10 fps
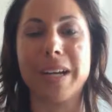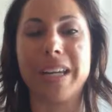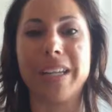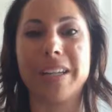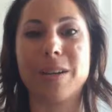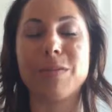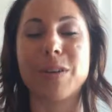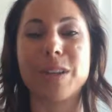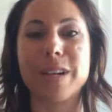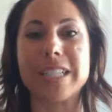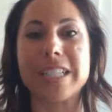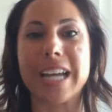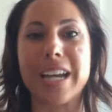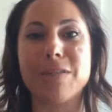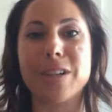My grandfather had
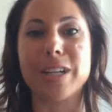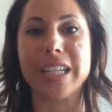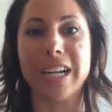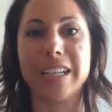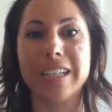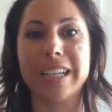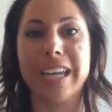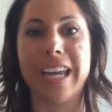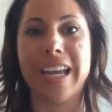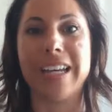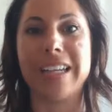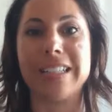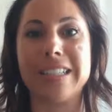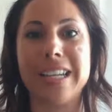died very young, and